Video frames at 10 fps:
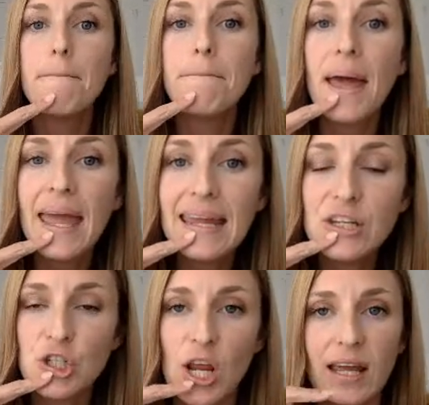
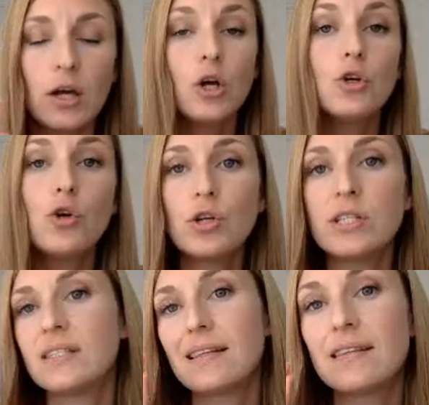Paycheck.
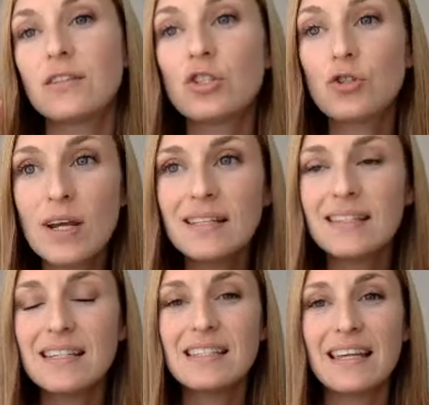Notice that the stress
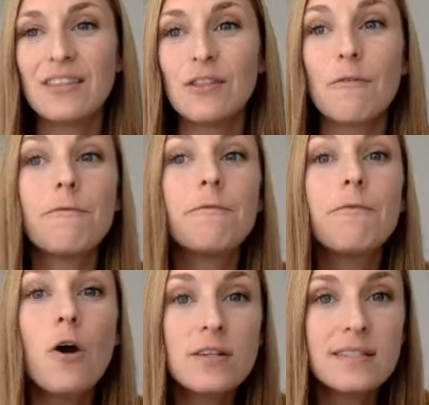is in the
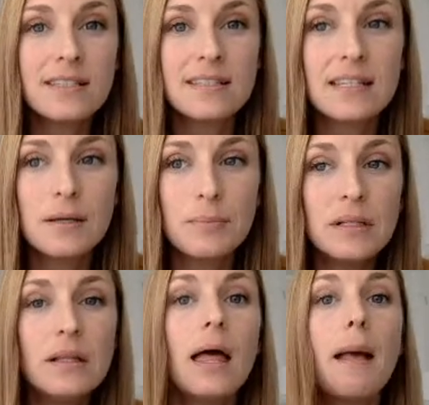first
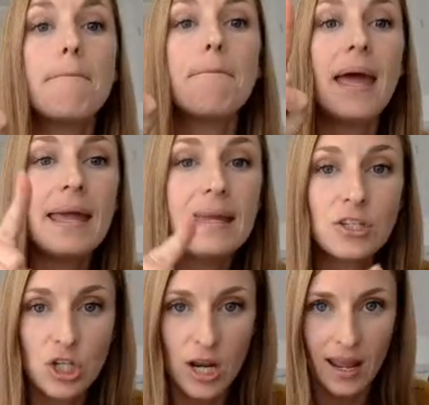syllable.
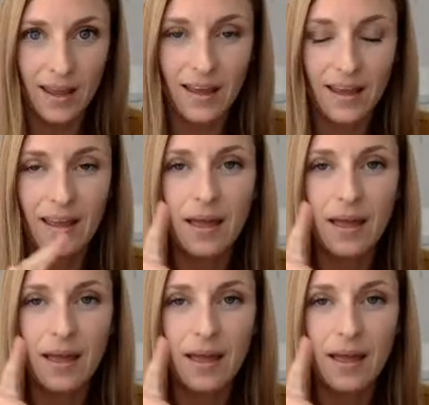Paycheck.